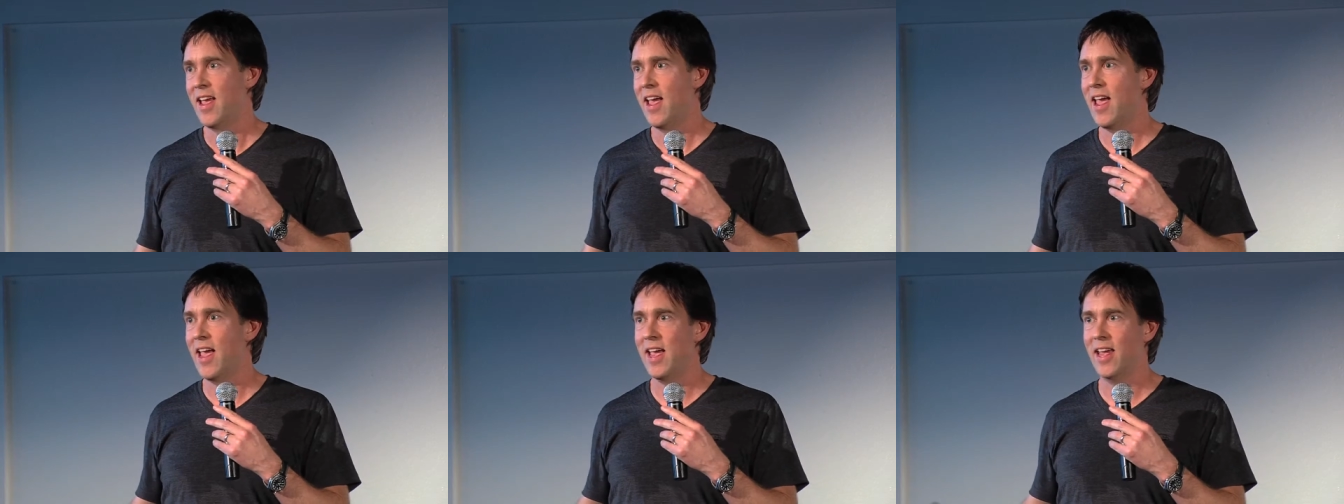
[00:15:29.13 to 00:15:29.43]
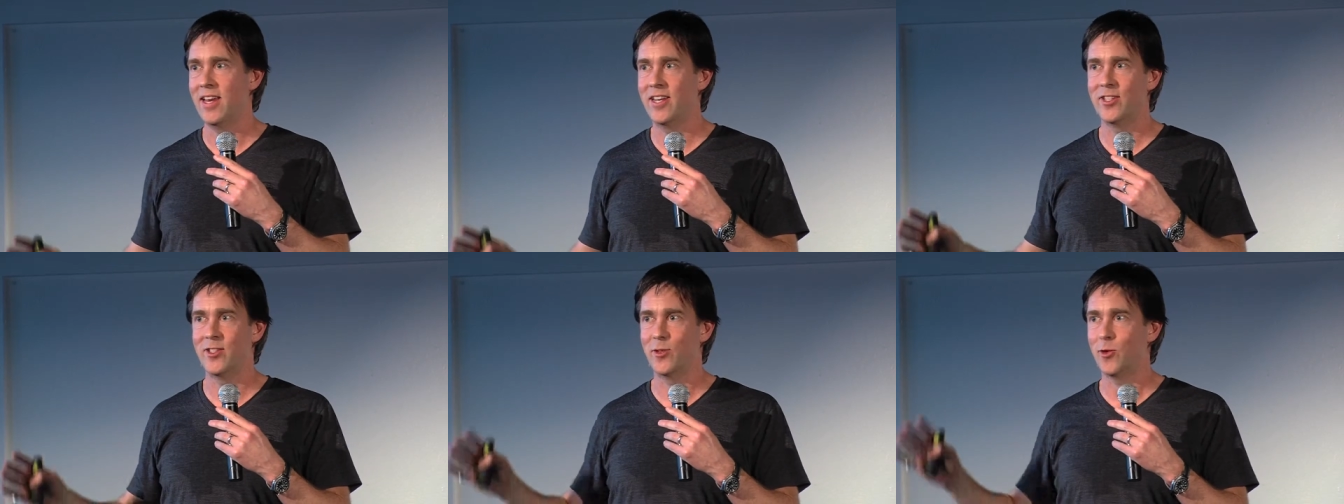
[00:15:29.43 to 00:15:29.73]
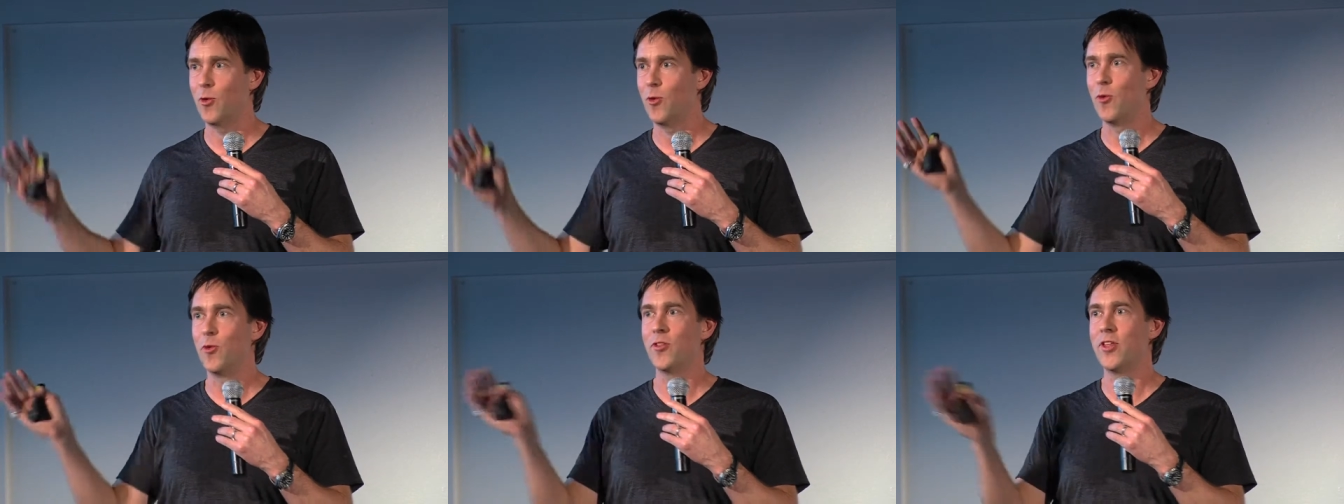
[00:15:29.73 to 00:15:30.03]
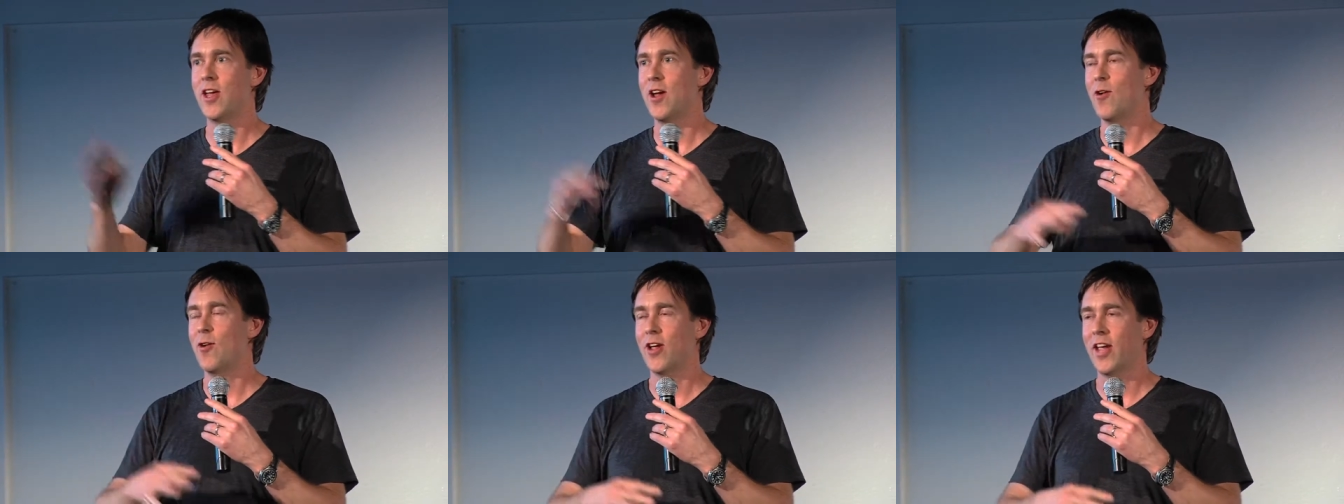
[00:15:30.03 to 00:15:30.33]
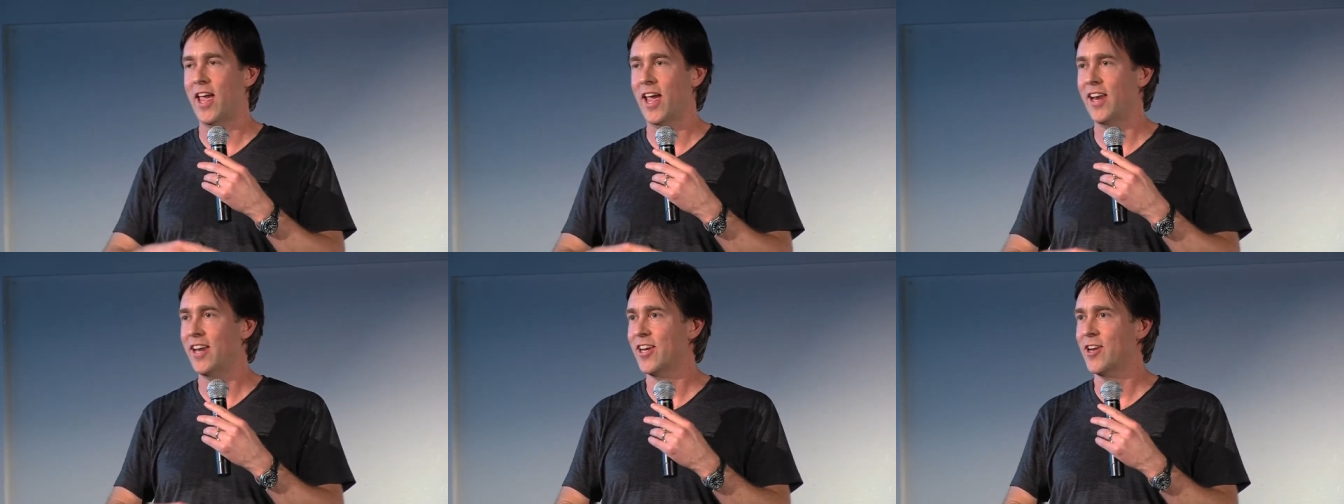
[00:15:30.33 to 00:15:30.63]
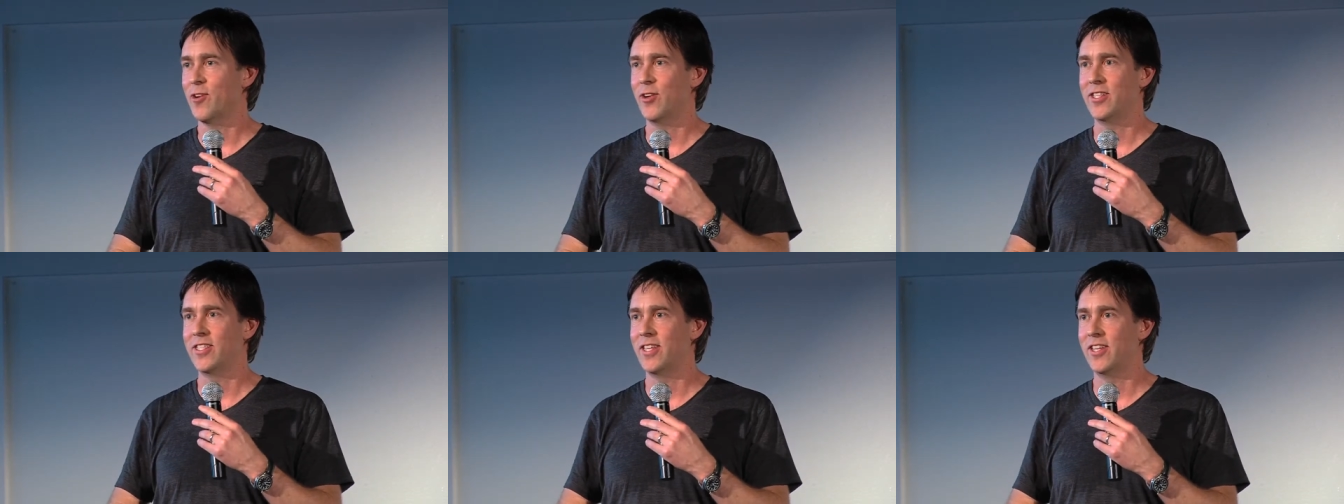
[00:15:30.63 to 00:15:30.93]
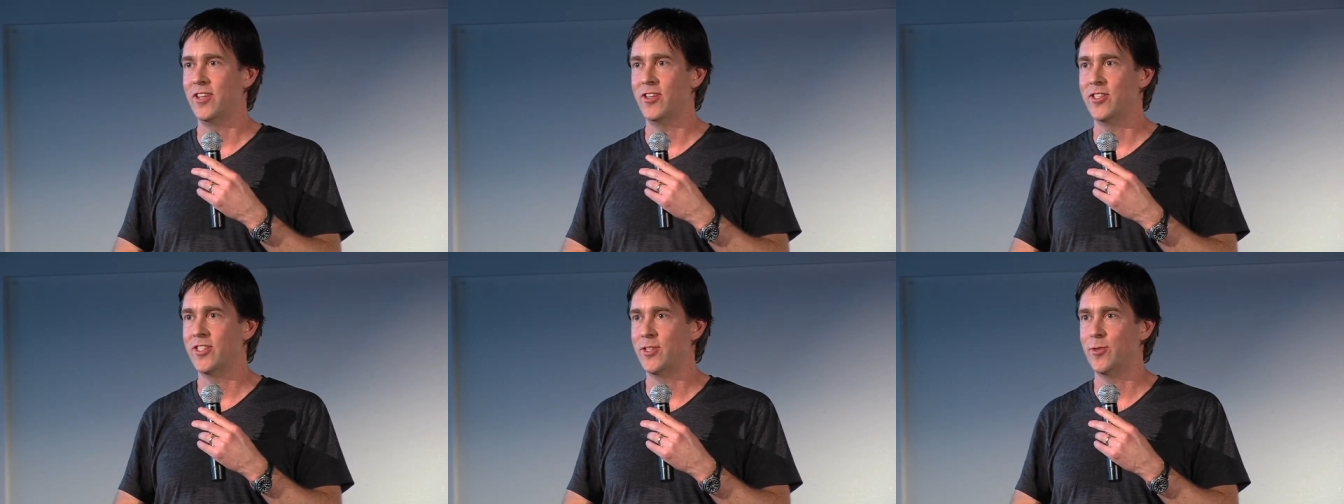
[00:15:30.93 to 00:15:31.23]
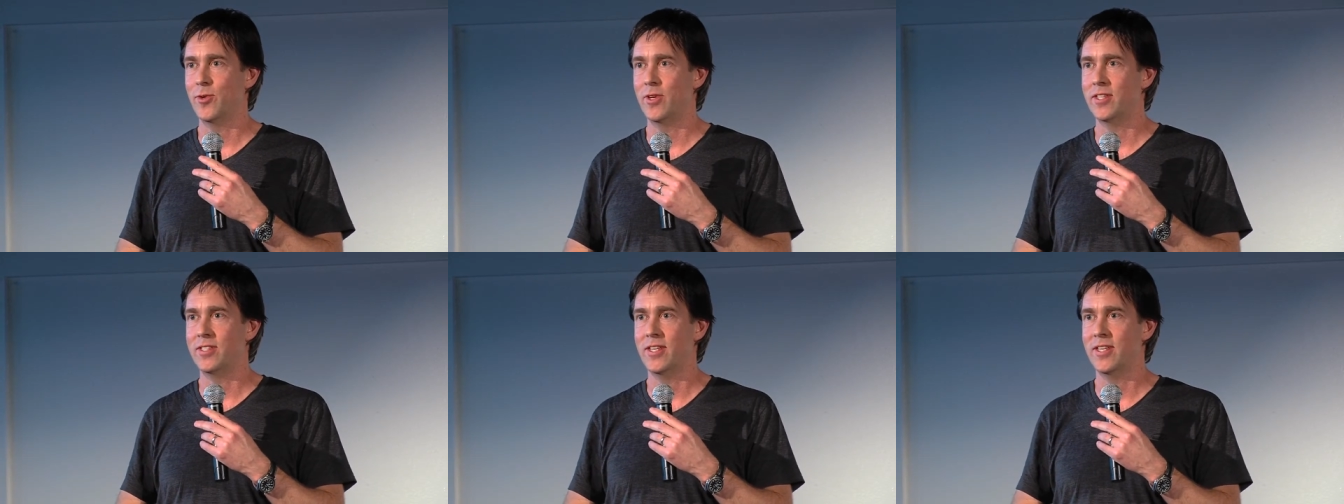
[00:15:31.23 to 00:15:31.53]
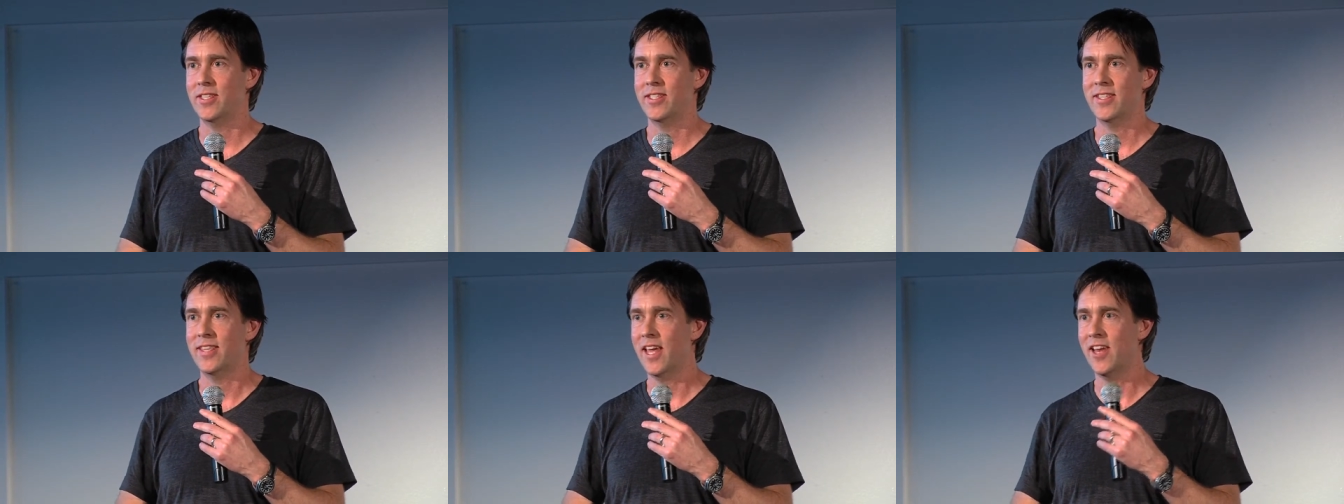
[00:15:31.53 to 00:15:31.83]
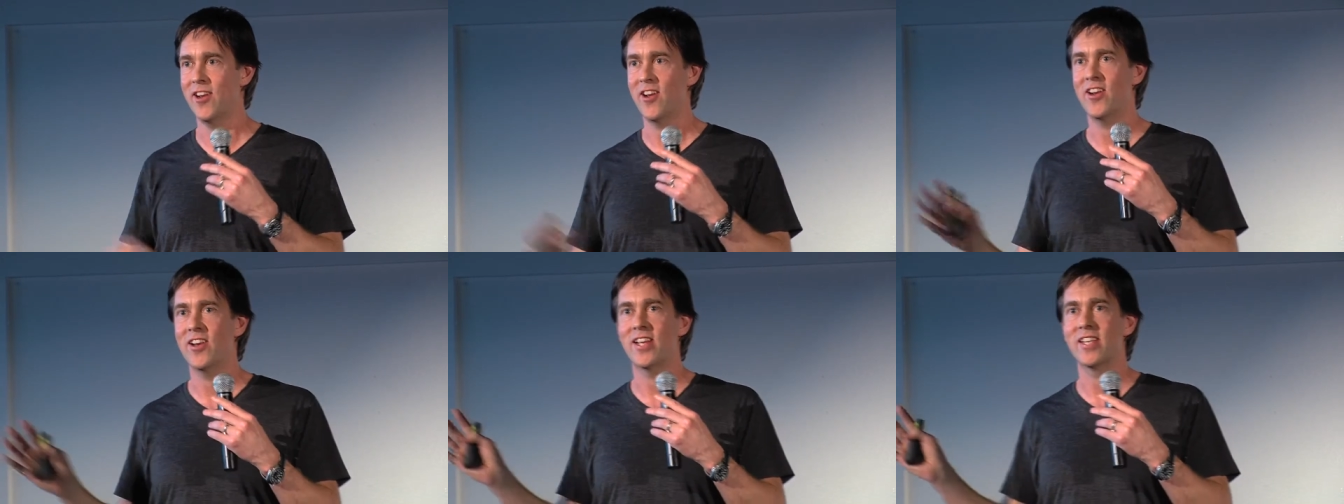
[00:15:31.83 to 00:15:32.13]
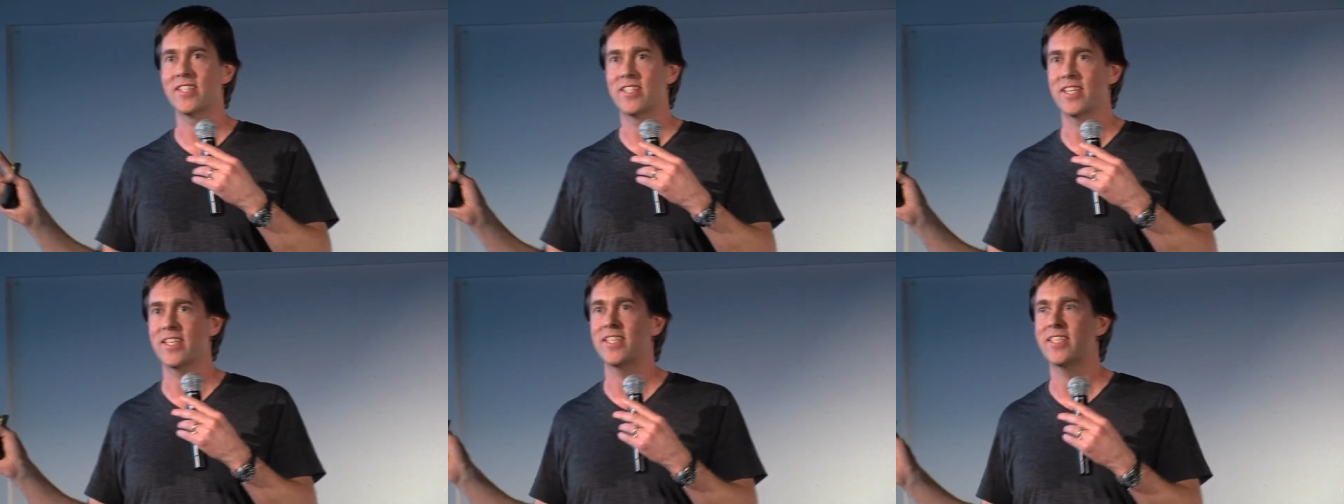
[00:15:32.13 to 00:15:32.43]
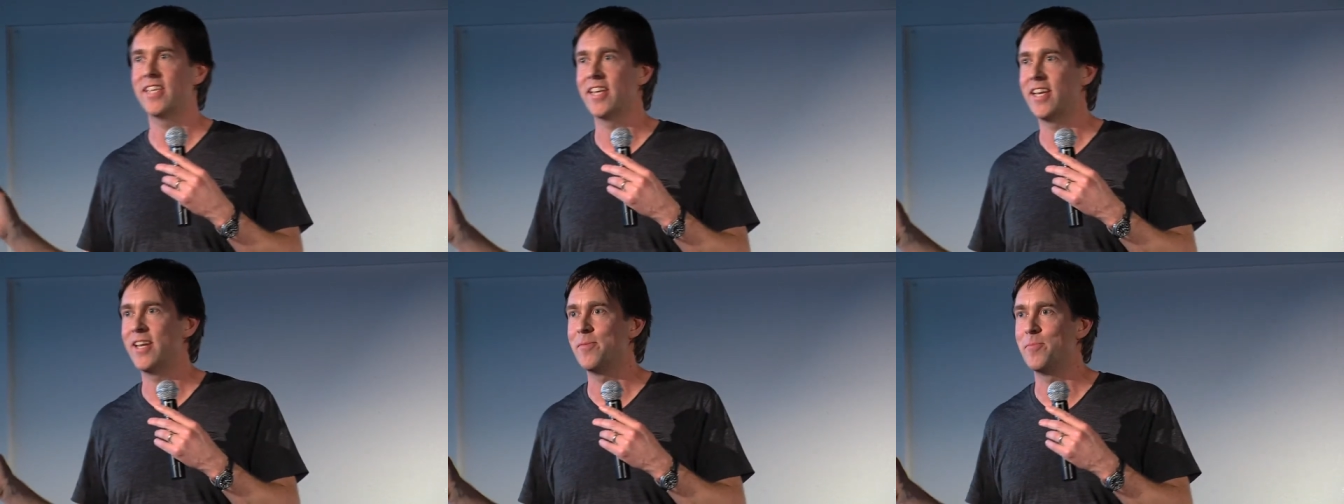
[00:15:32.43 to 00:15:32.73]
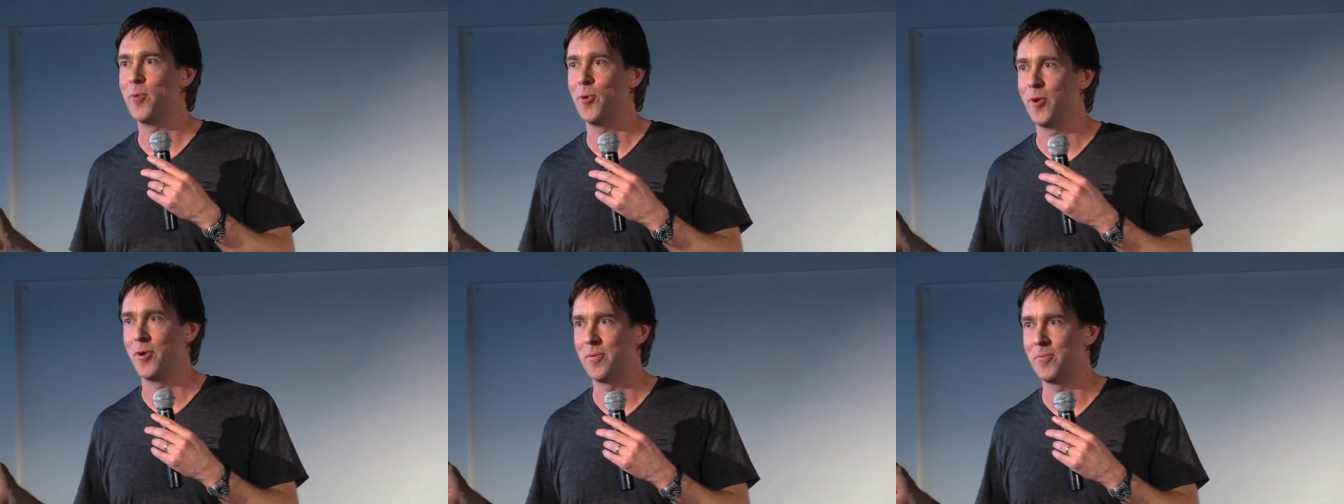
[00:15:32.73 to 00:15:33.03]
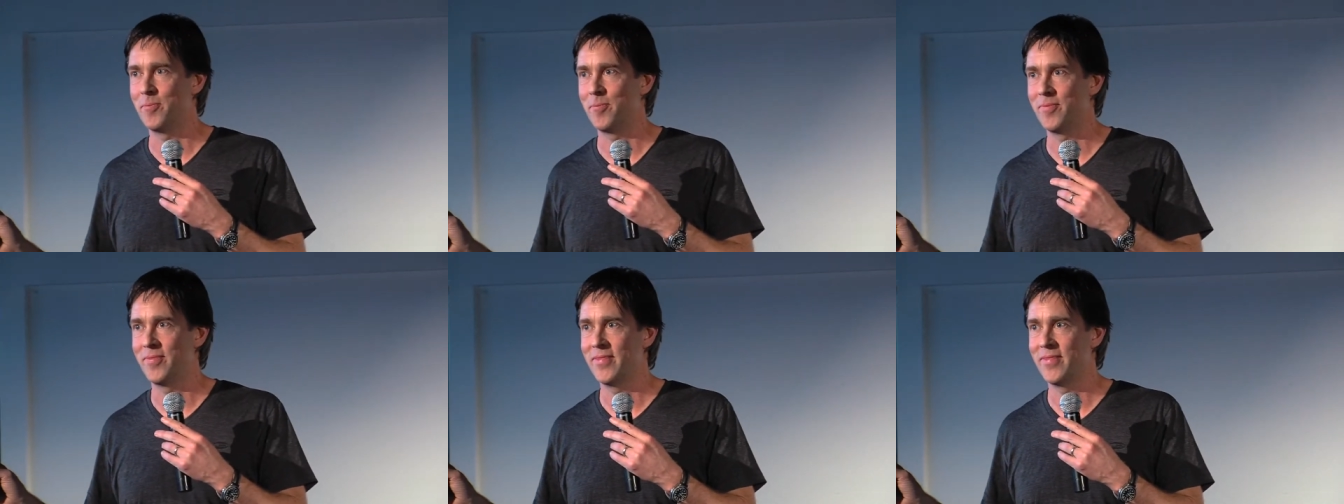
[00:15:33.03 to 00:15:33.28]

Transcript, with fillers: and all the old categories that used to exist, they don't exist anymore